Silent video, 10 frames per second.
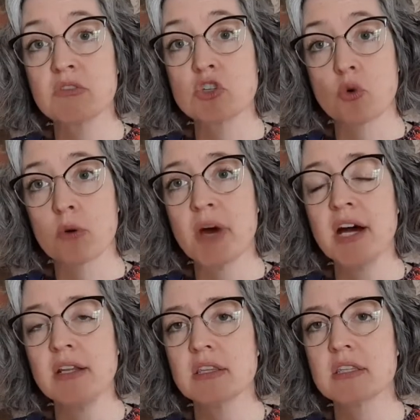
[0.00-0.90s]
a
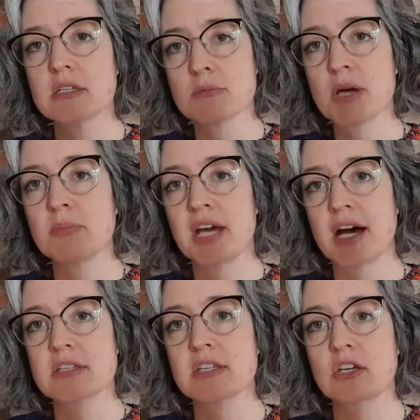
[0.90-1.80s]
doormat, this might be
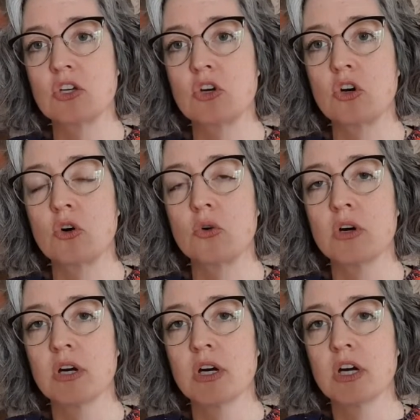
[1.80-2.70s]
asking you,
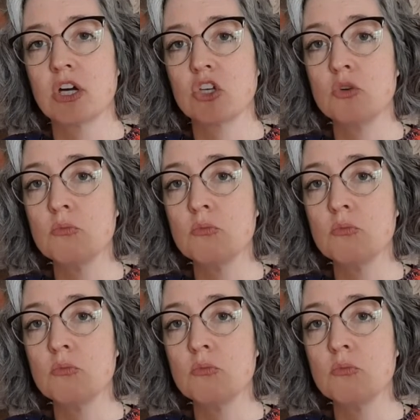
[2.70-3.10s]
you